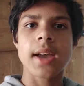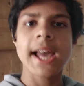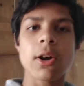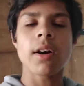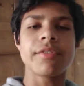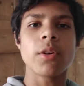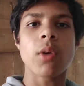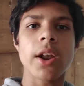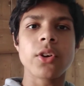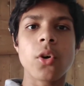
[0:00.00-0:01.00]
Hello
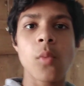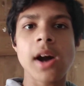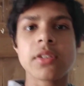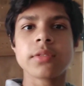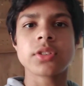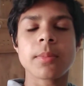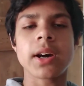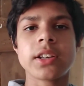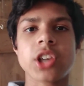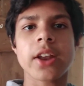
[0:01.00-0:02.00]
everyone, or welcome to my
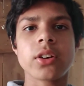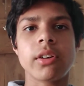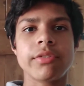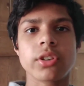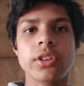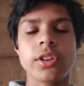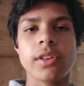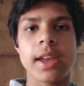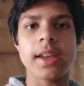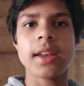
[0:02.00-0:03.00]
channel if you're
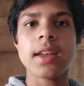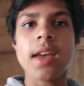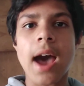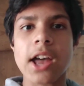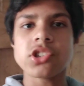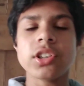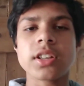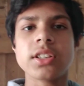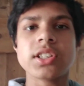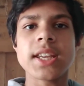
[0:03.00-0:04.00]
new here. As you
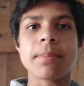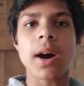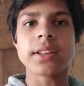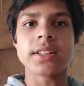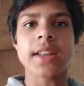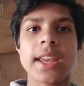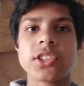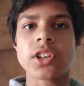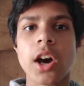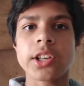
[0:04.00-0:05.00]
can see by
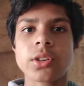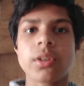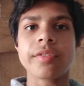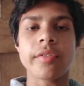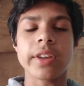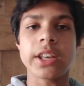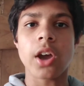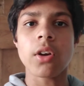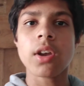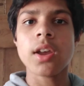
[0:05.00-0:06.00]
today's title of the
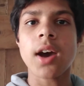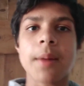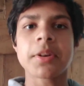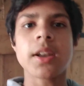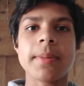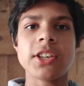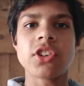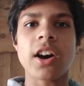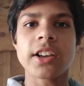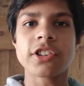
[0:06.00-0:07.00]
video, I'm going to be
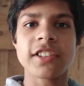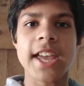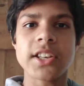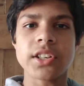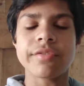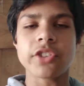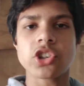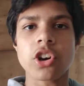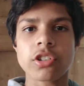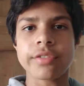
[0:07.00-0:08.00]
trying creative
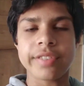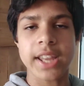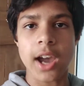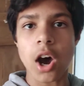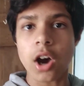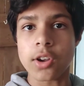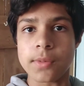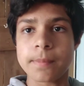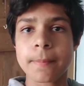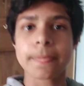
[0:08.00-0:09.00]
photography at
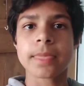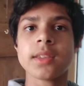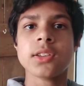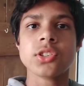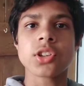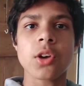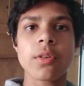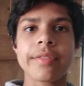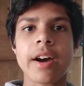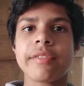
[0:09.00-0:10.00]
home.
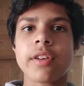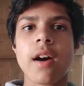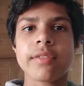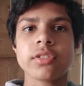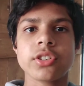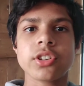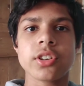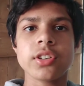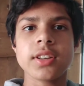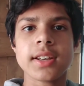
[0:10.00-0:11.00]
So without further
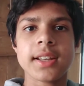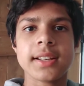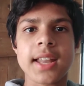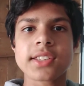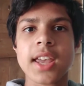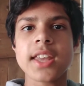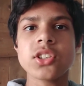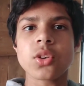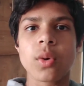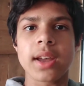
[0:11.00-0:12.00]
ado, let's get
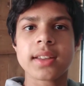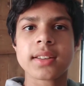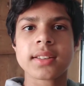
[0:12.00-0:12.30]
into it.